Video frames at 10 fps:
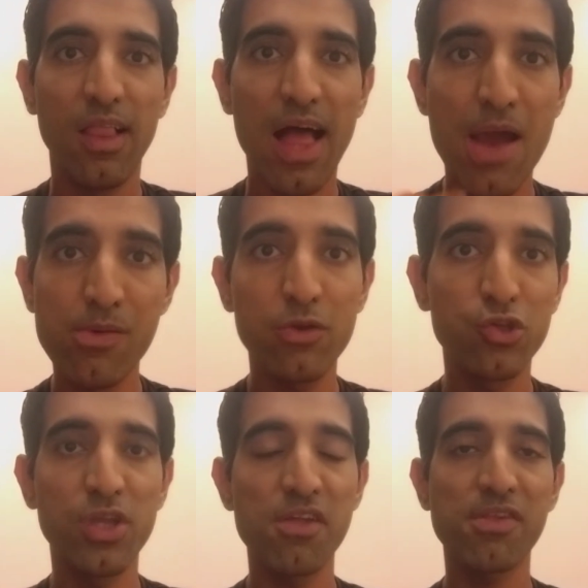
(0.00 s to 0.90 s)
I want to
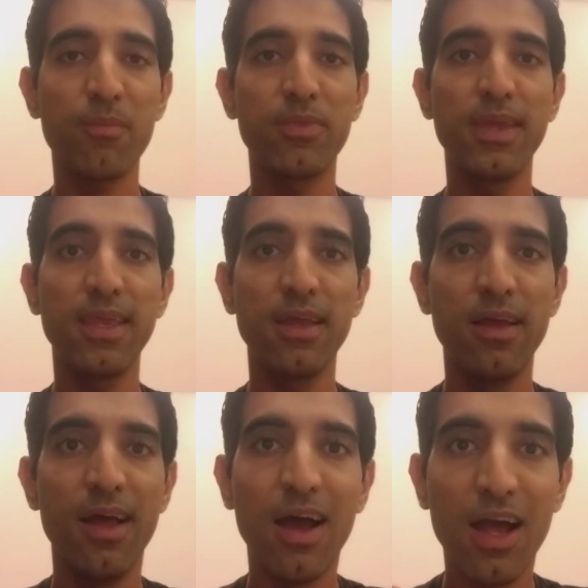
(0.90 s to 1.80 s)
share something.
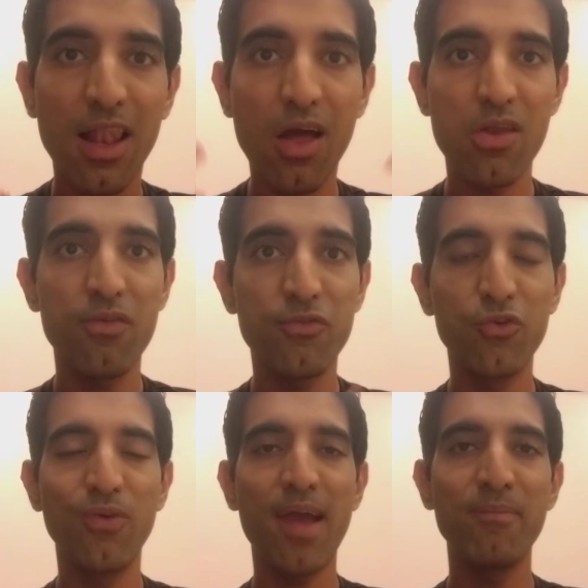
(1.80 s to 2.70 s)
A lot of
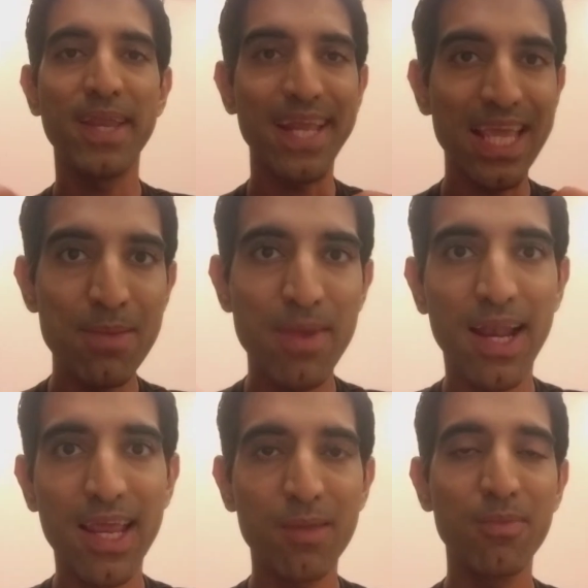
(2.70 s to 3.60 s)
you have been
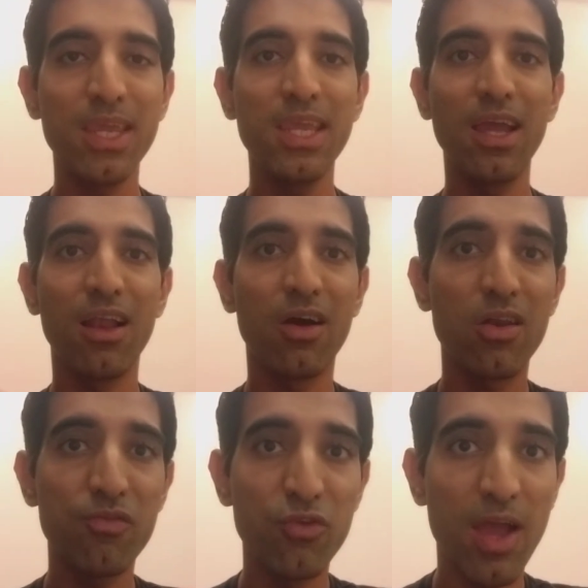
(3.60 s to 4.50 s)
emailing me, a
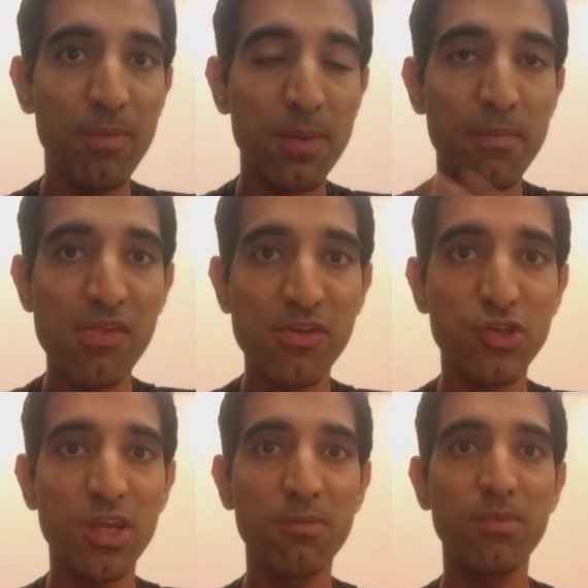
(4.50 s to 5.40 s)
lot of you have been
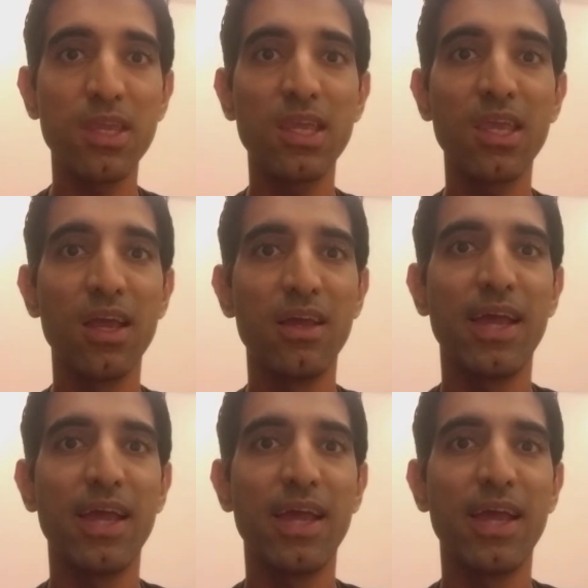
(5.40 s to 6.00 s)
messaging me